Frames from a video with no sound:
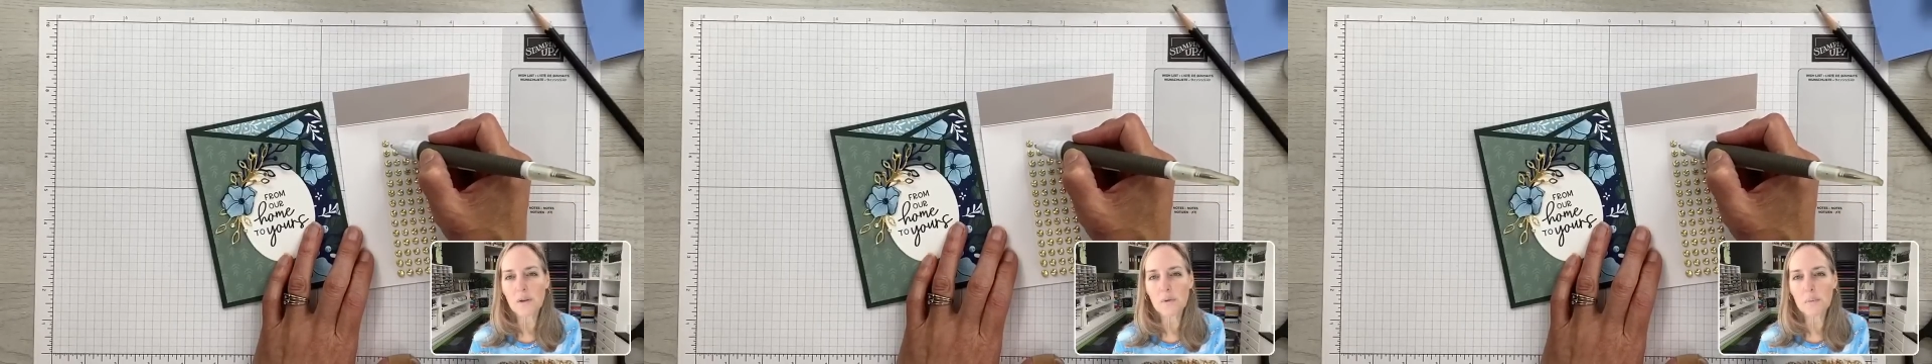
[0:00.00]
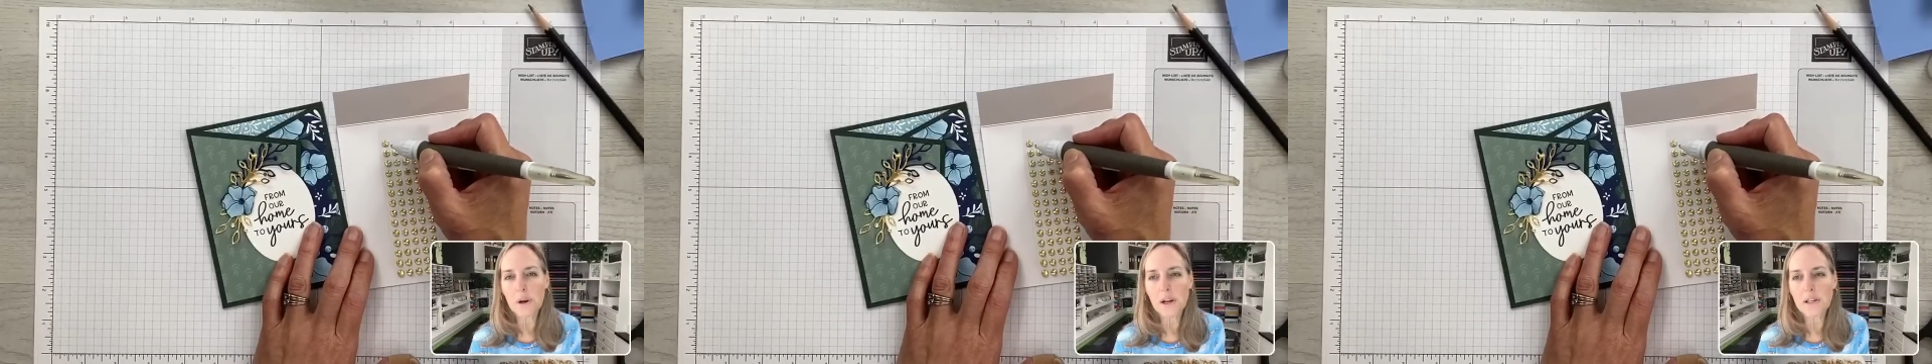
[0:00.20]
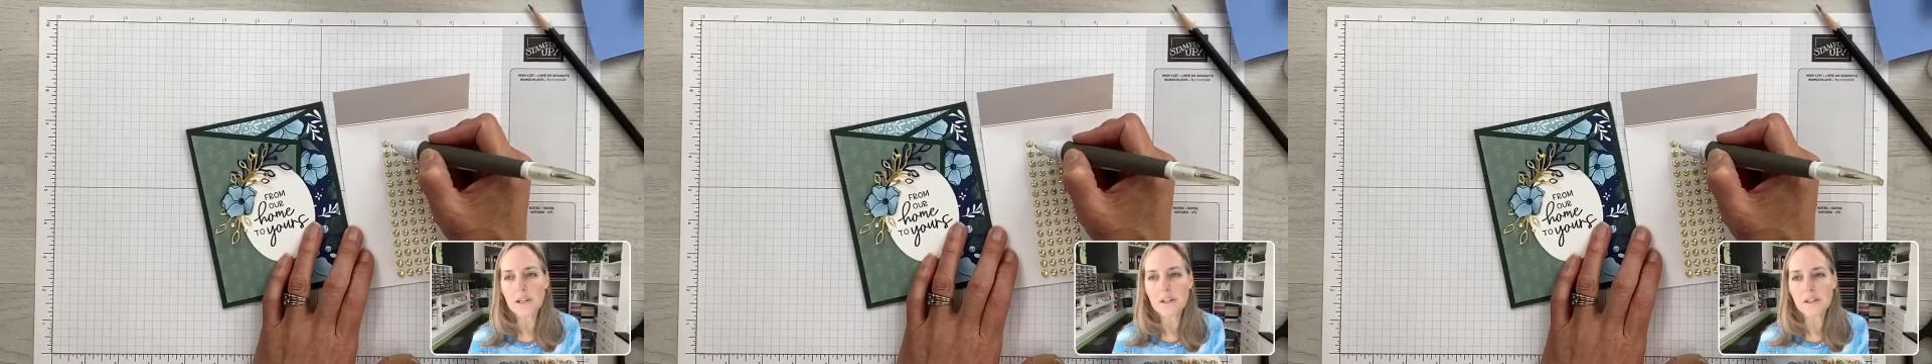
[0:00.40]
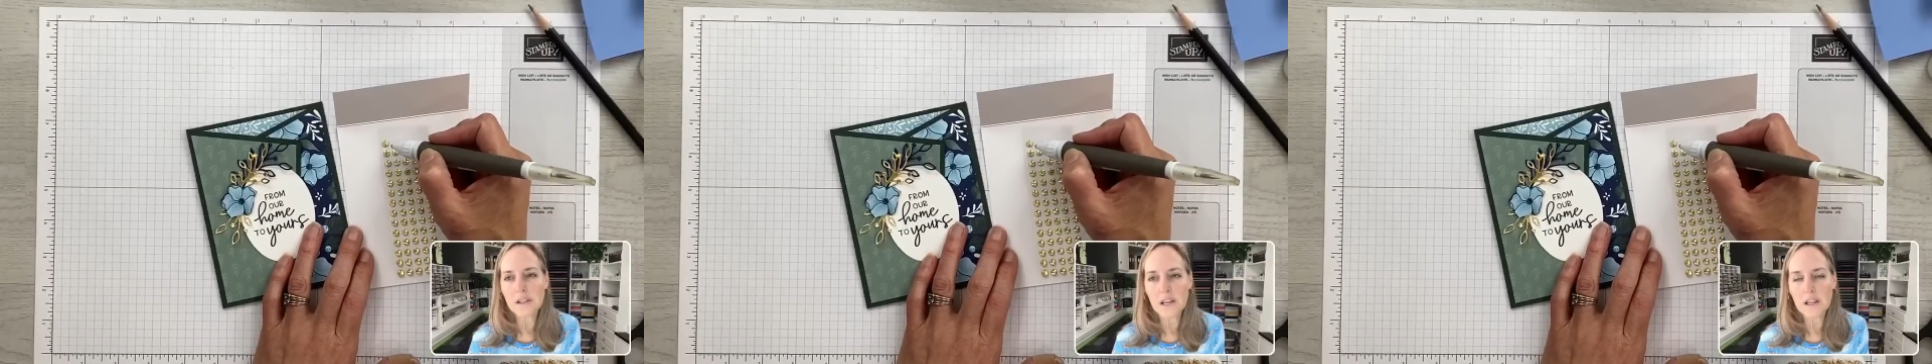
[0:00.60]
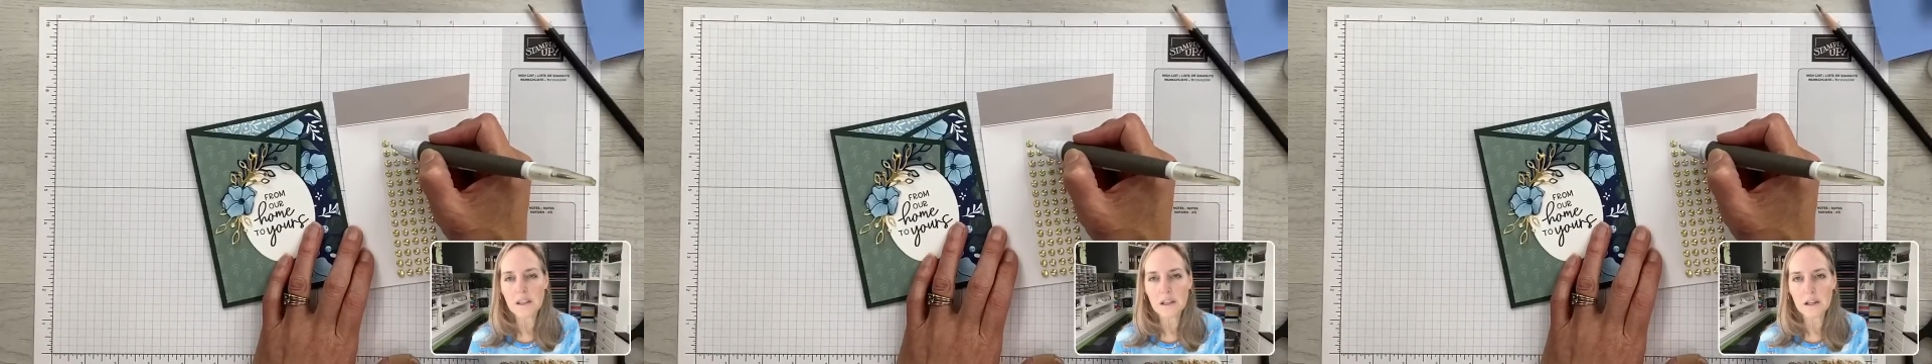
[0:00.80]
It would probably just
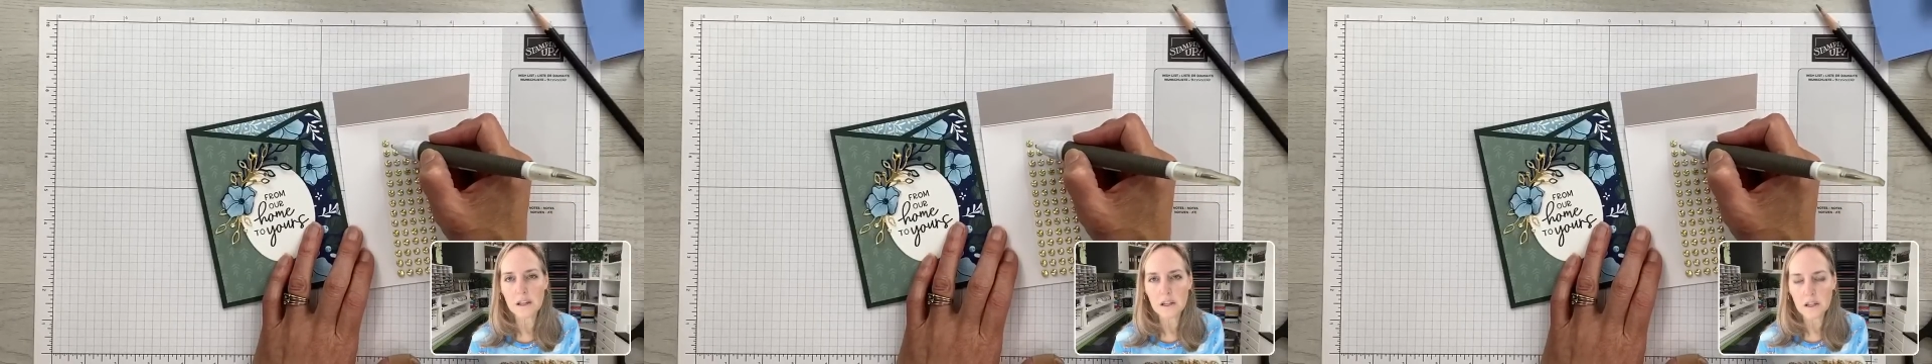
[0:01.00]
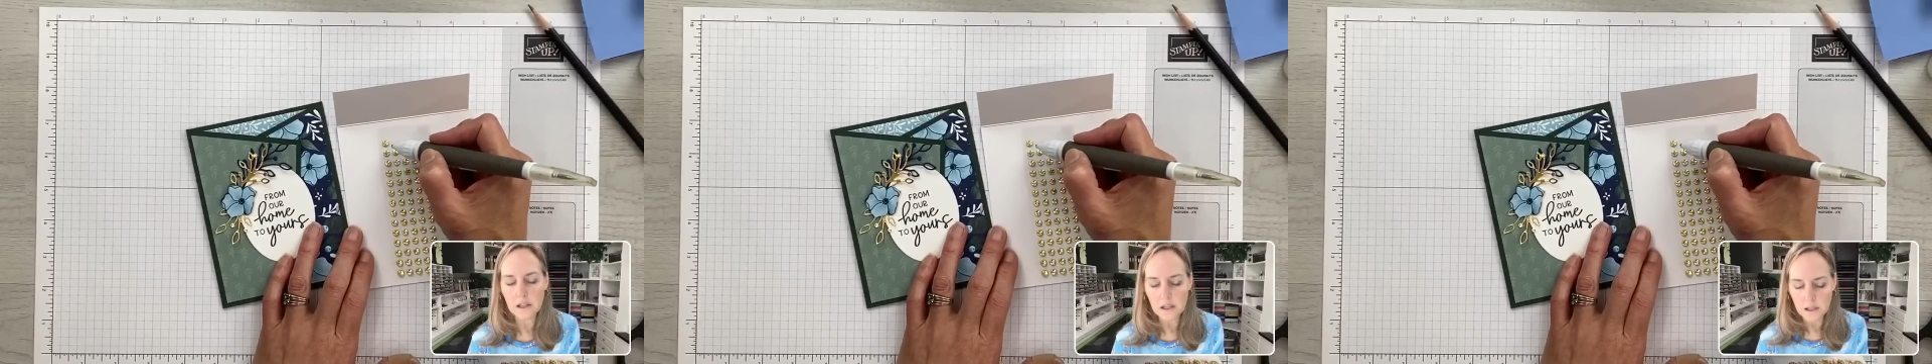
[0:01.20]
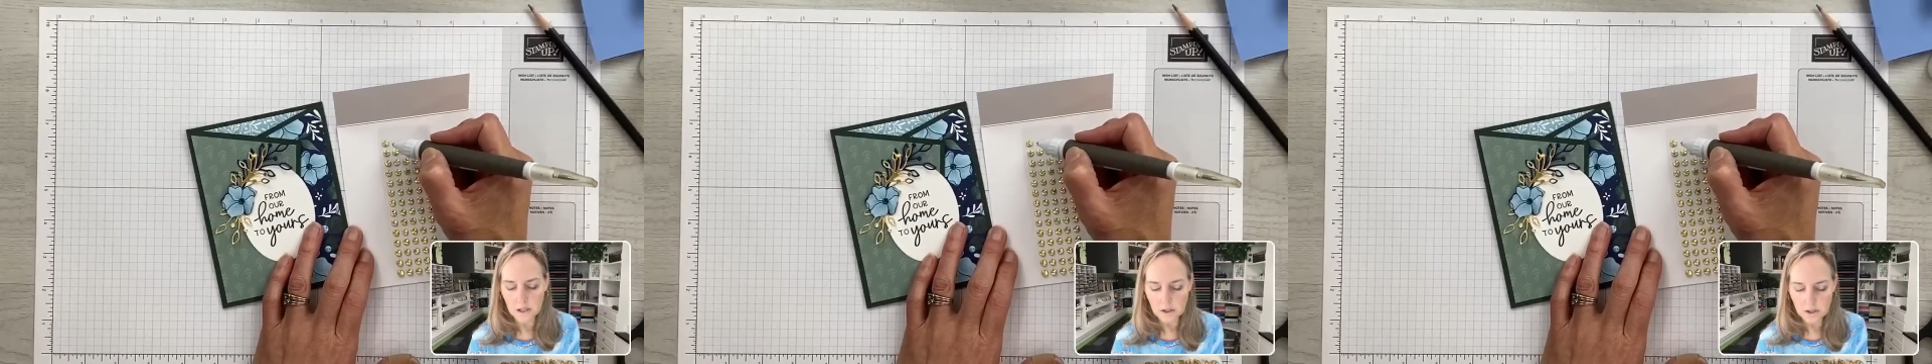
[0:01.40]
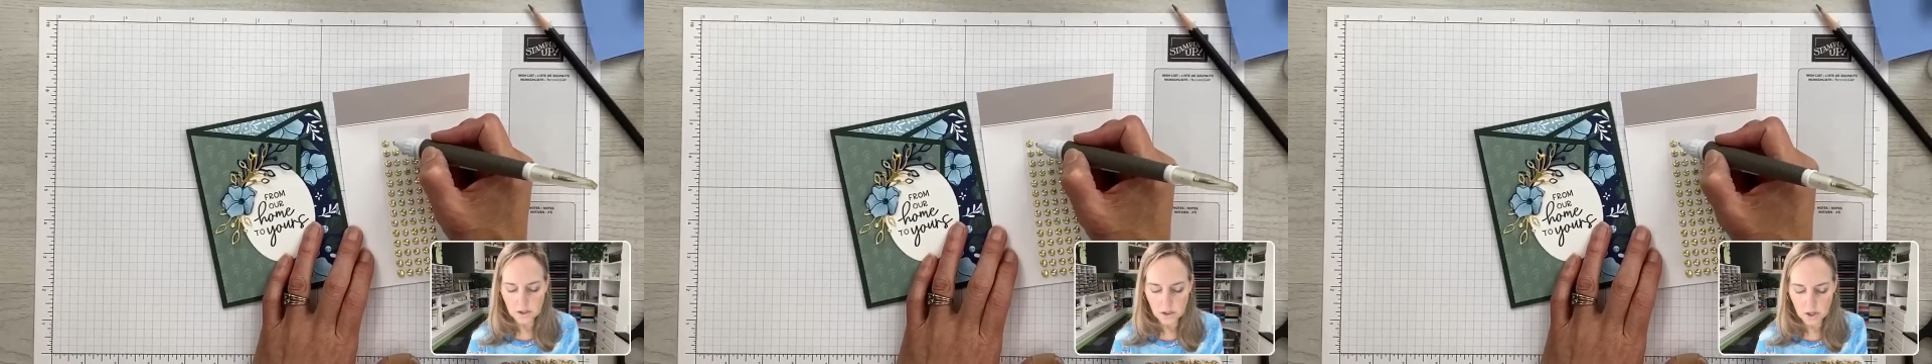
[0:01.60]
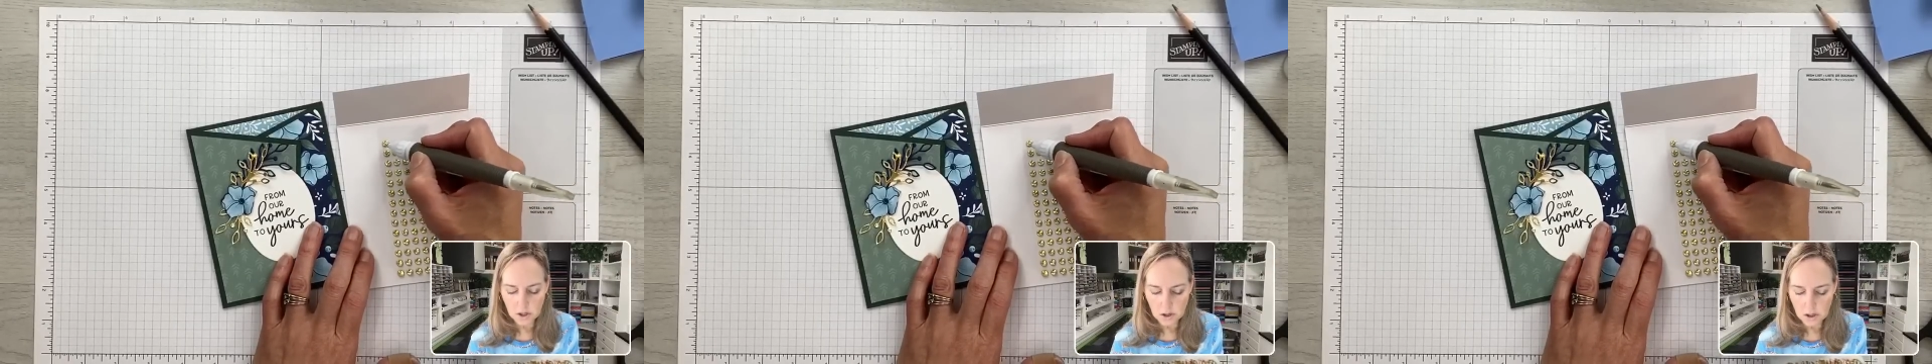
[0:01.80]
take the
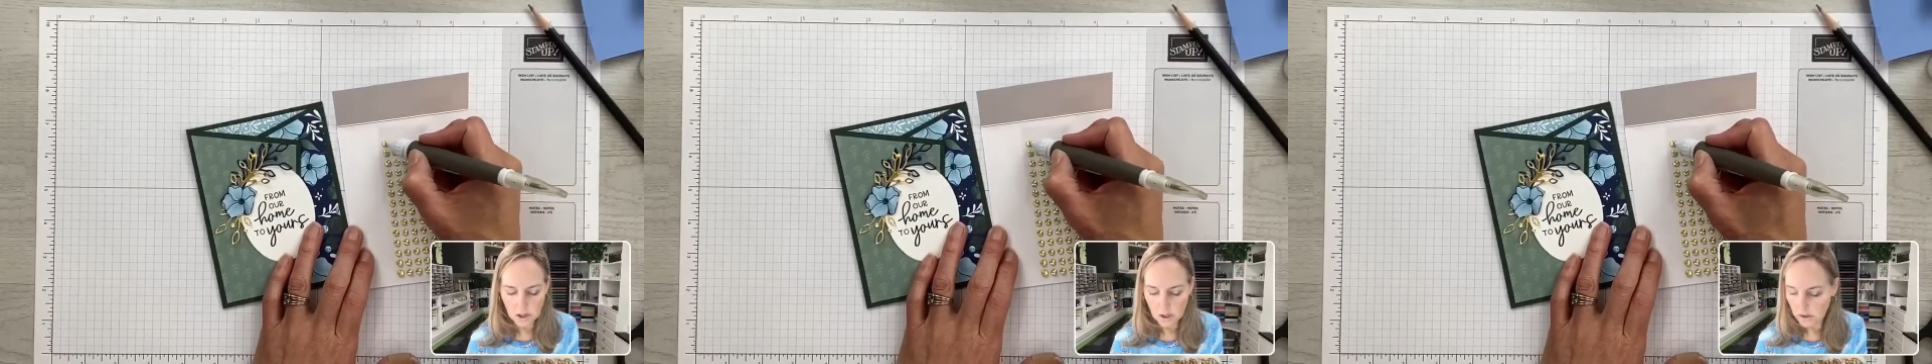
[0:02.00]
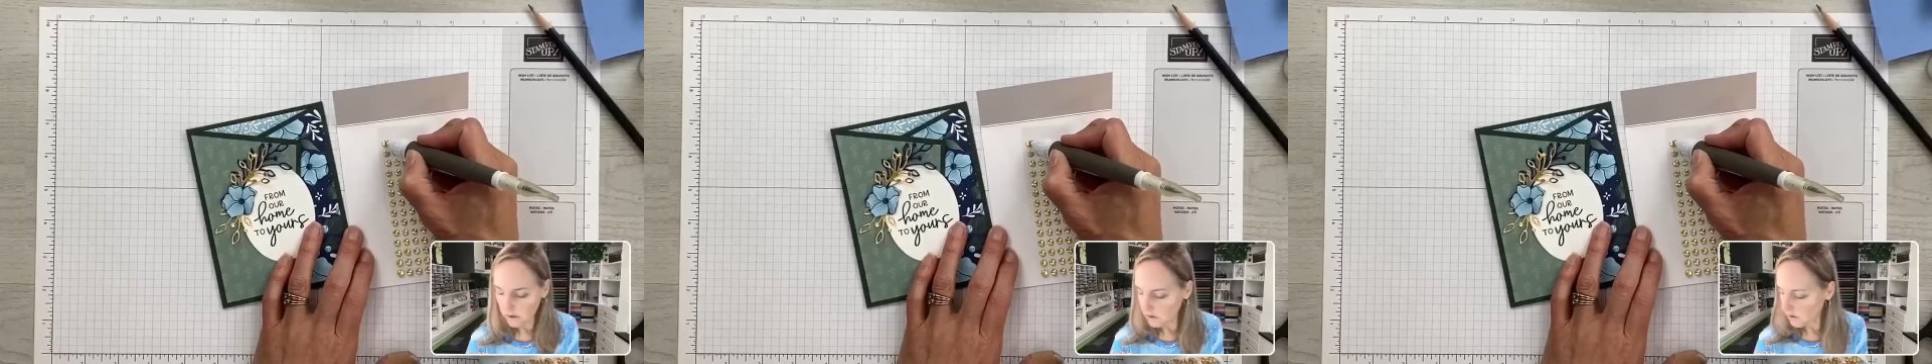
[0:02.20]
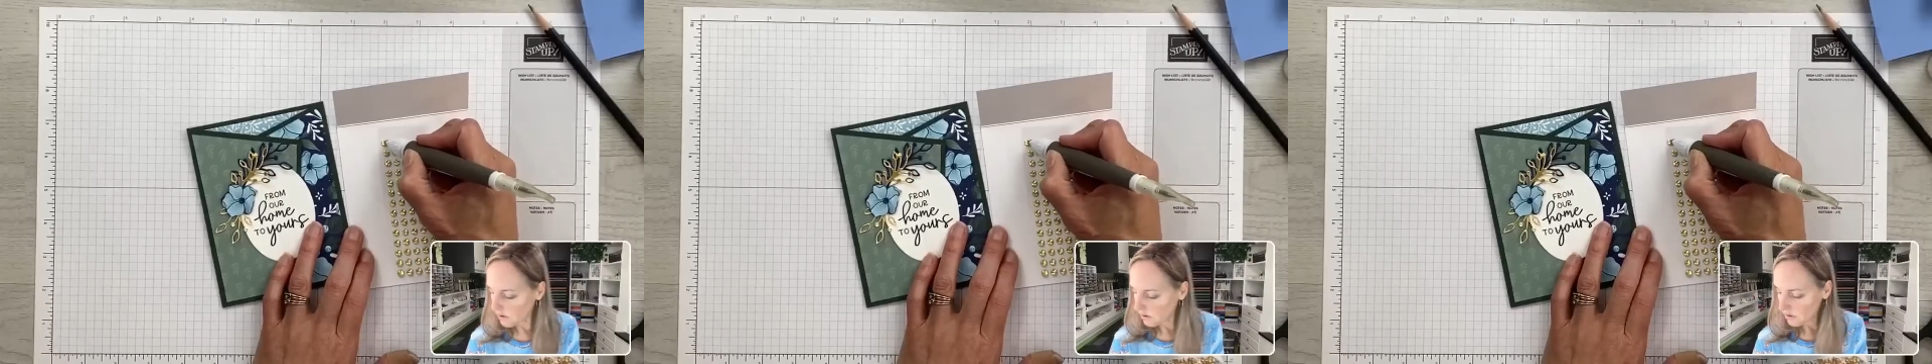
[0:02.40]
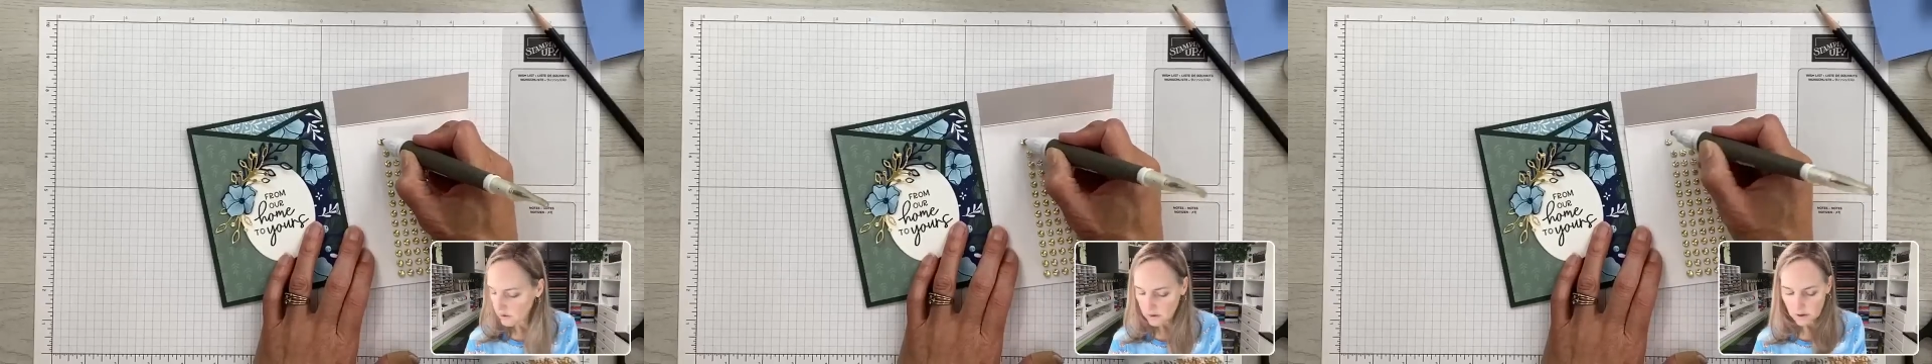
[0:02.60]
darker colors.